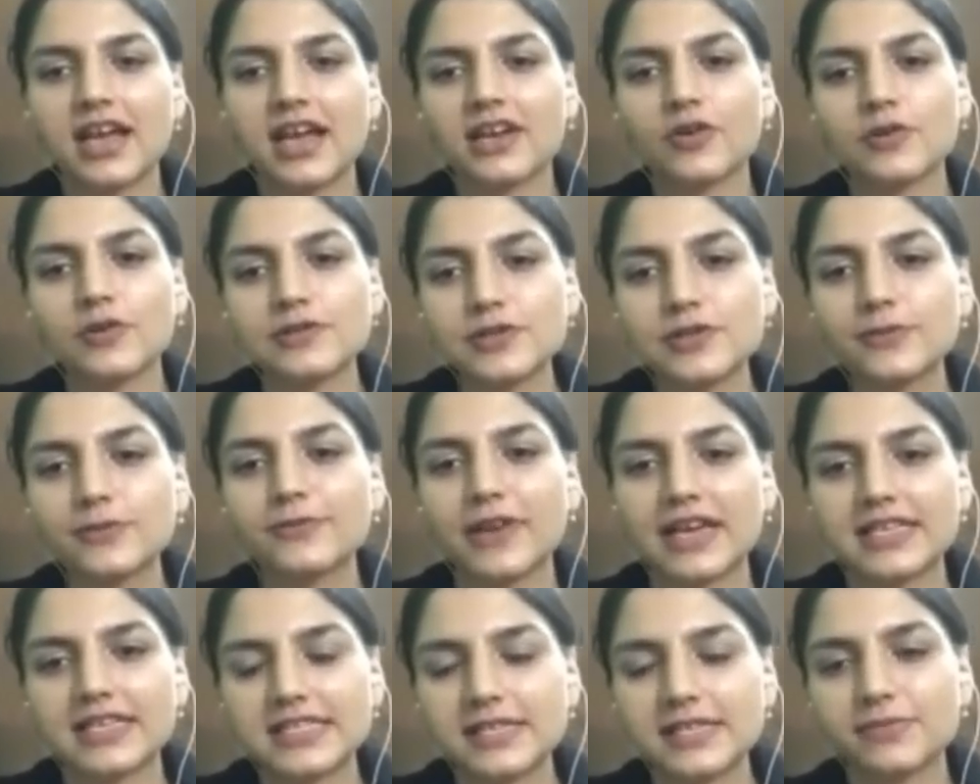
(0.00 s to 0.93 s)
and also
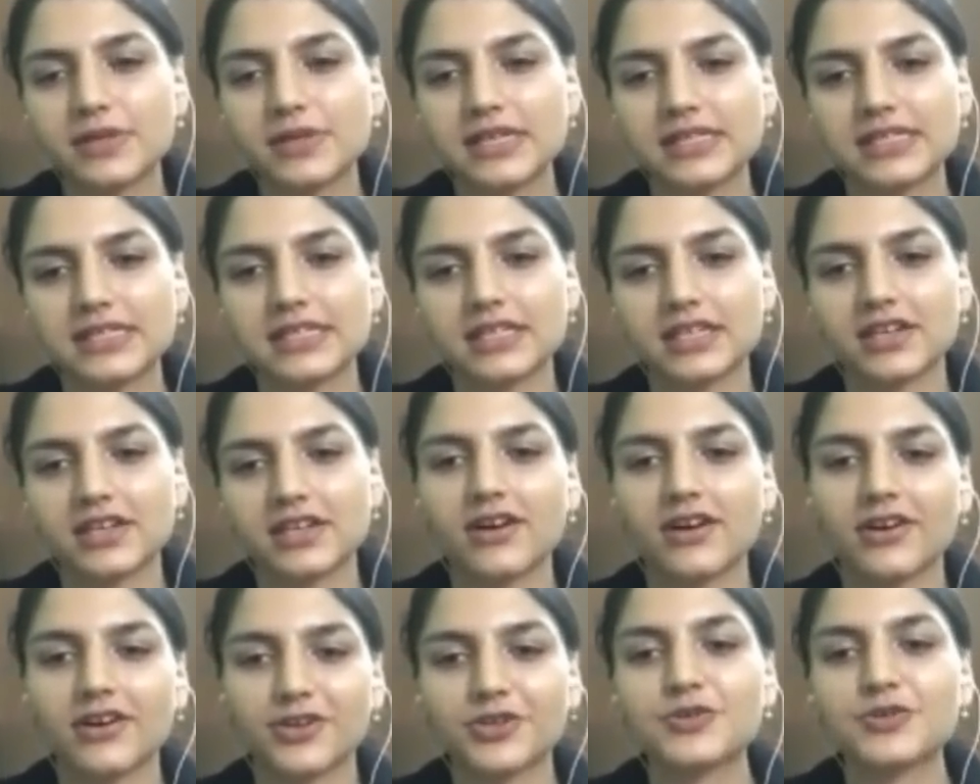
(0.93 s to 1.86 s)
flexibility
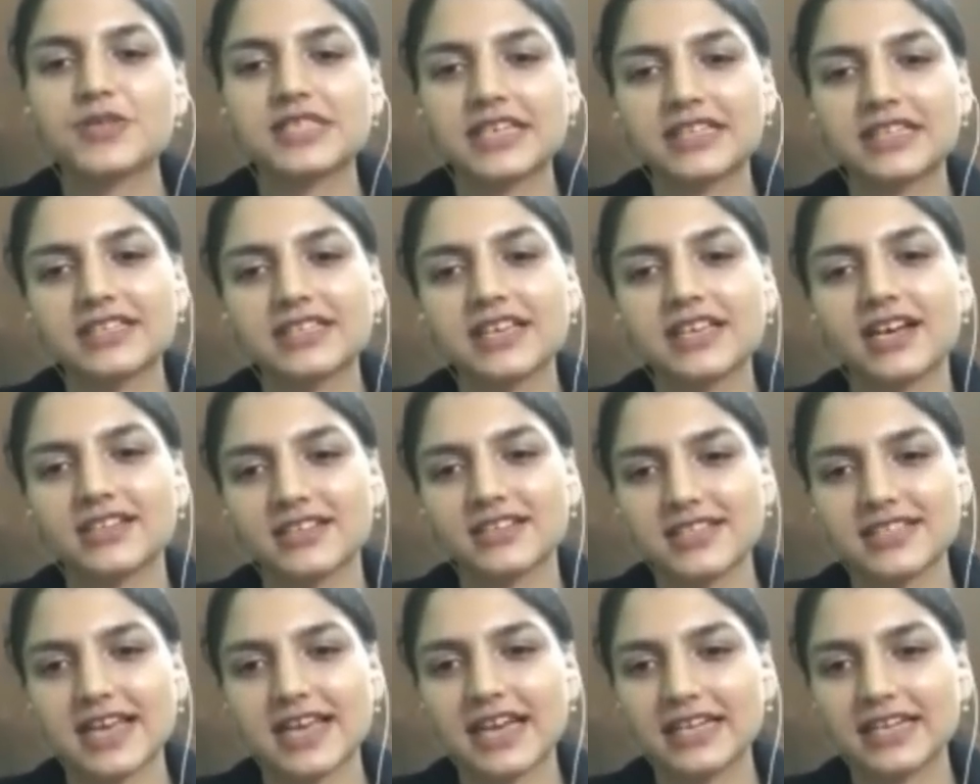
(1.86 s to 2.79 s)
to see the
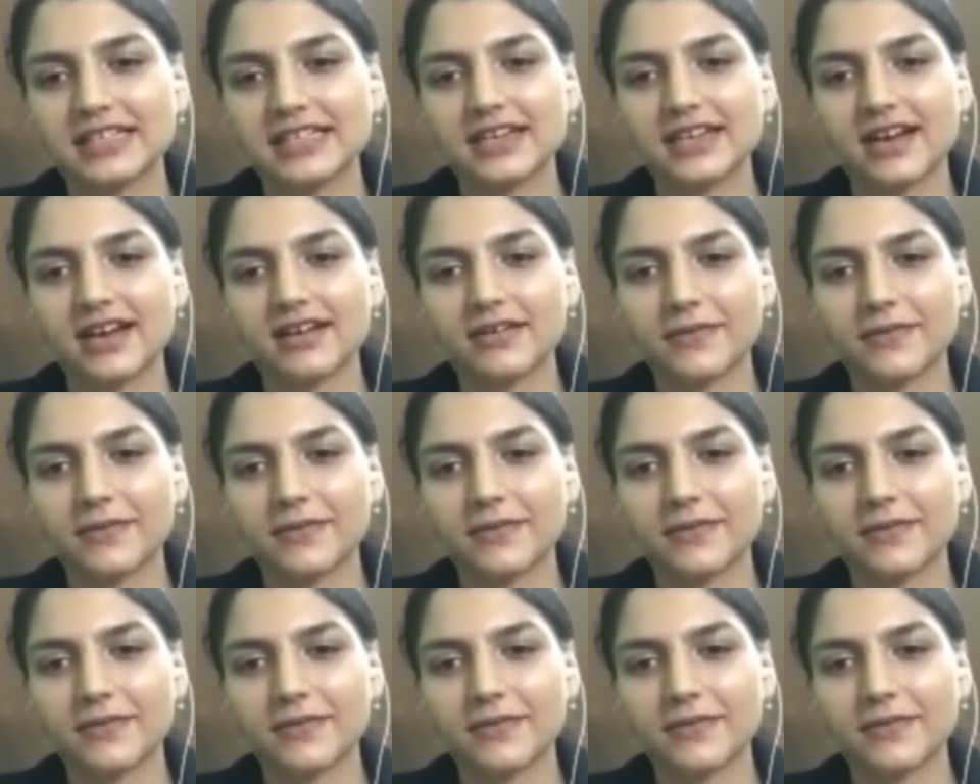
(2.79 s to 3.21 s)
other side